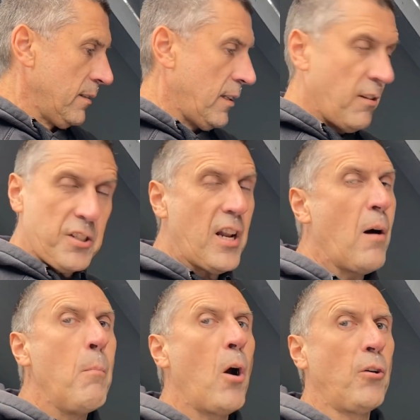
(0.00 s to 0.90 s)
there is
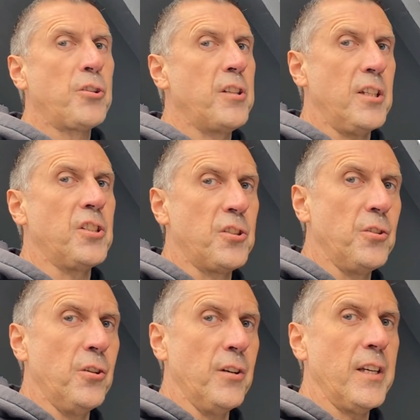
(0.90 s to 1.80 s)
no moral to this
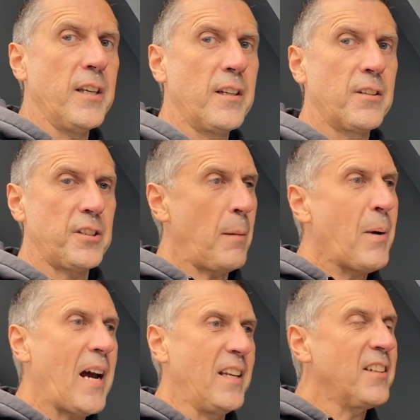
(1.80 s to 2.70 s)
story, because I
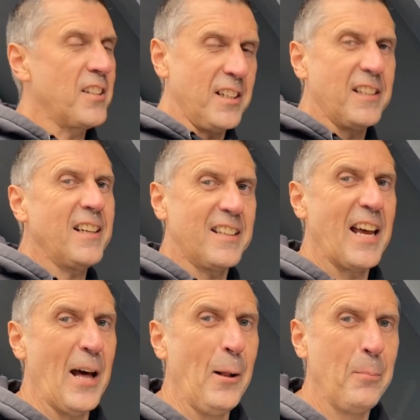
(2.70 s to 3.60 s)
panicked and it didn't
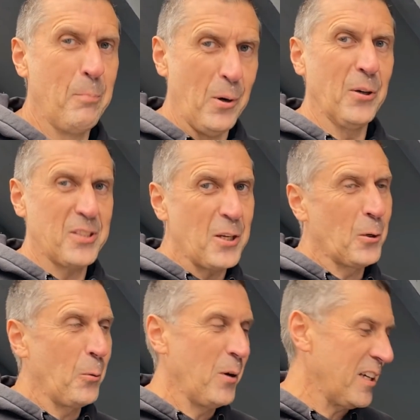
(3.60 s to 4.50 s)
help, but it
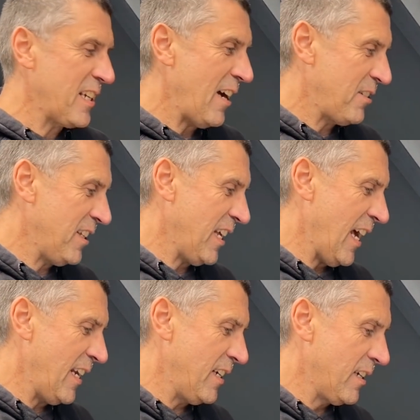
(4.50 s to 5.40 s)
all worked out in the
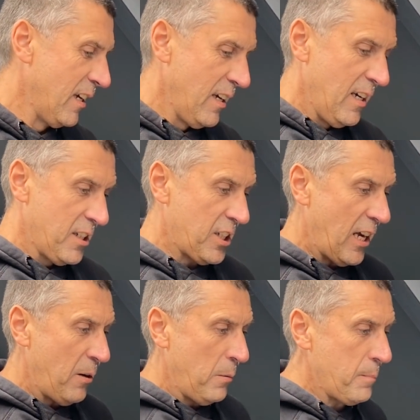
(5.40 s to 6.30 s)
end.
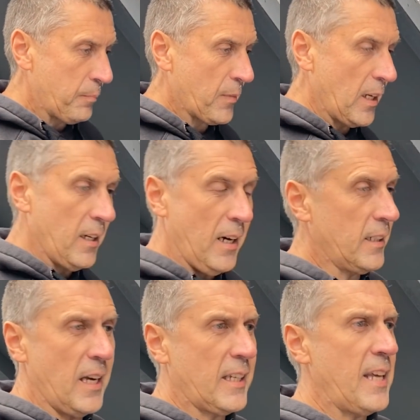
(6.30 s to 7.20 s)
So
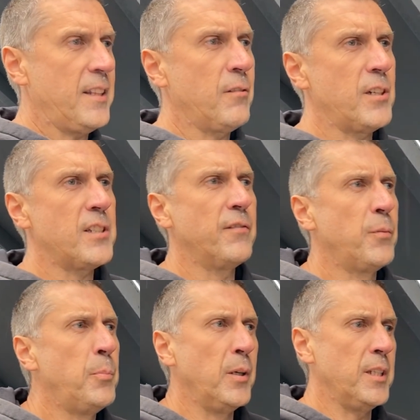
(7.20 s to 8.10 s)
again, the reason
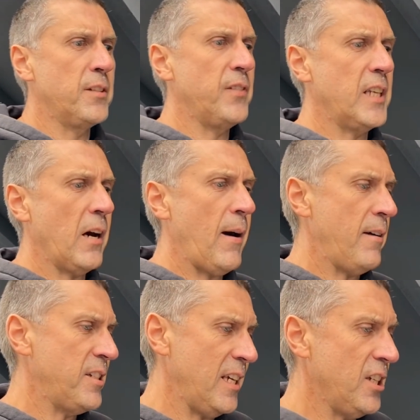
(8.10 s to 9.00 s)
for putting this video
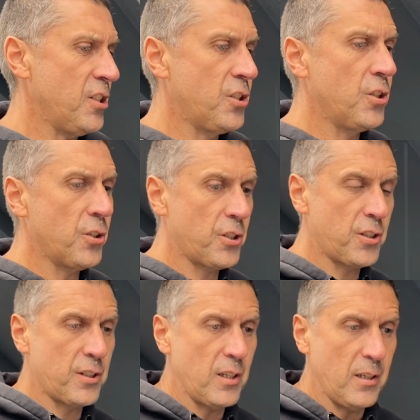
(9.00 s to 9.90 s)
out is
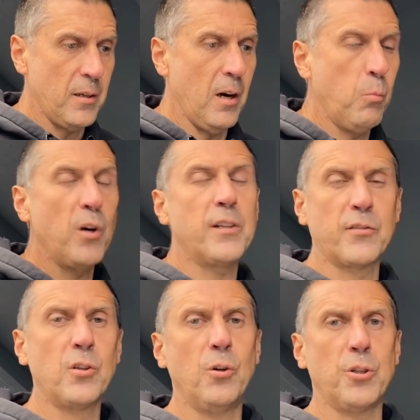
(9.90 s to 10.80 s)
just a word
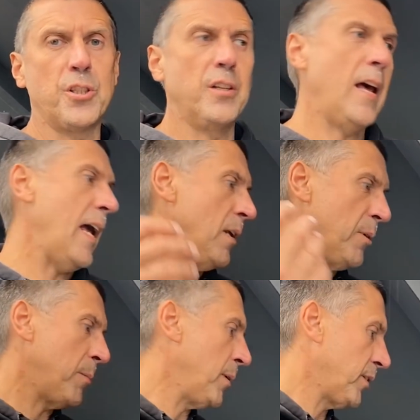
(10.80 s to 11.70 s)
of caution.
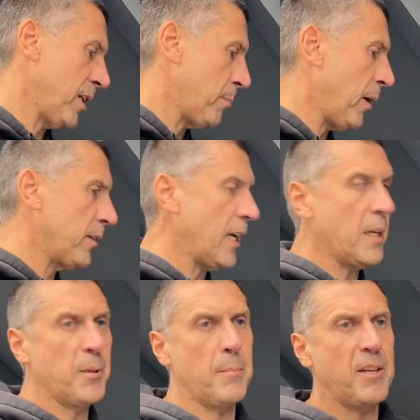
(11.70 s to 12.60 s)
Anybody building a pond,
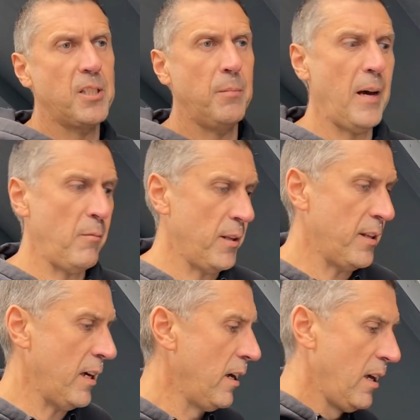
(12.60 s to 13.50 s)
anybody messing about with
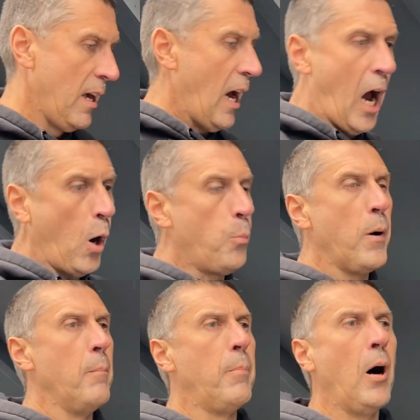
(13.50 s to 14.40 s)
the
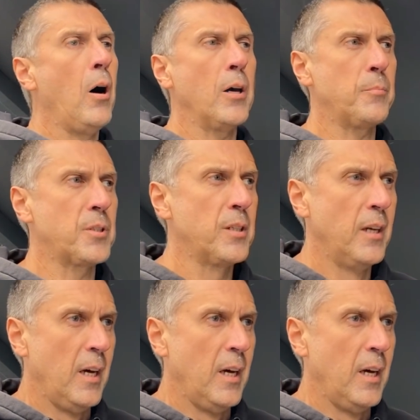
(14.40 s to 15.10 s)
open pipes,